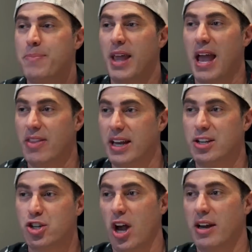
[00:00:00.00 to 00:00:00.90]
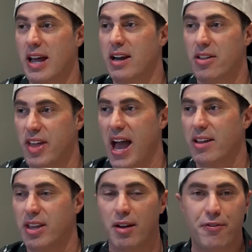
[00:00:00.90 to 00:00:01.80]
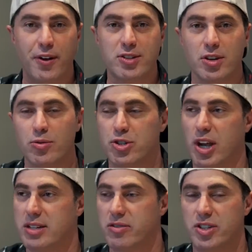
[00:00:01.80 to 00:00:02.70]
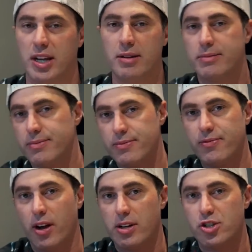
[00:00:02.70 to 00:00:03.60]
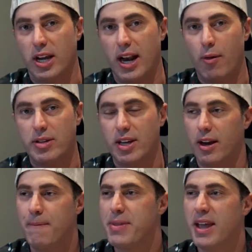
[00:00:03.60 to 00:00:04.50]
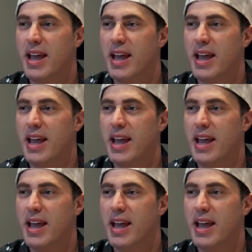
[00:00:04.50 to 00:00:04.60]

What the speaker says: And then he shot and edited that, the Unfiltered, which you guys have seen. Fucking check it out right there.